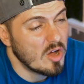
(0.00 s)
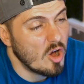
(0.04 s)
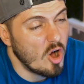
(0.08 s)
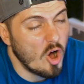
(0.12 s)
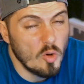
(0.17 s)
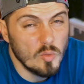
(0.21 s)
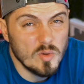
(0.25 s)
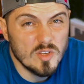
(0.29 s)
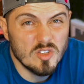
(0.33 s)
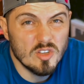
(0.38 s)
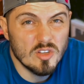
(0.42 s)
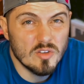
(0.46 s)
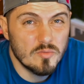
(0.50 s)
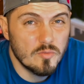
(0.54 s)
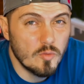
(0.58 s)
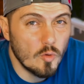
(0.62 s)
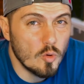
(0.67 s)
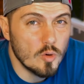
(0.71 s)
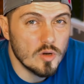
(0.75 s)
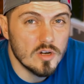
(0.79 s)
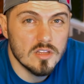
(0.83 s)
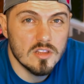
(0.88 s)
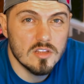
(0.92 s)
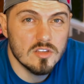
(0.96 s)
Always look
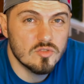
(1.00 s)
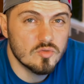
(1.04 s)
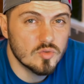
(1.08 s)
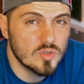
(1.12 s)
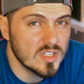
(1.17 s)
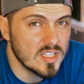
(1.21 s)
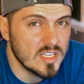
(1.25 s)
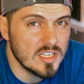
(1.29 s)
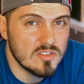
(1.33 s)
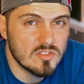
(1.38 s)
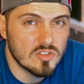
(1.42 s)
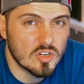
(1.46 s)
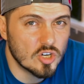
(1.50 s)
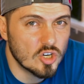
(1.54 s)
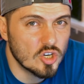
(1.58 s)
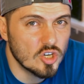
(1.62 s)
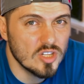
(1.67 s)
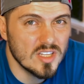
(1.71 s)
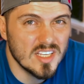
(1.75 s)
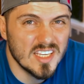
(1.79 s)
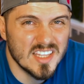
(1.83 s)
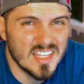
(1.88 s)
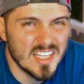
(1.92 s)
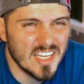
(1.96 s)
forward to this release
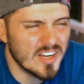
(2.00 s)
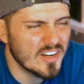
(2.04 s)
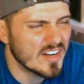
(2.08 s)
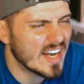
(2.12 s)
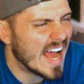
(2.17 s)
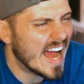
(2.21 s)
early in the year,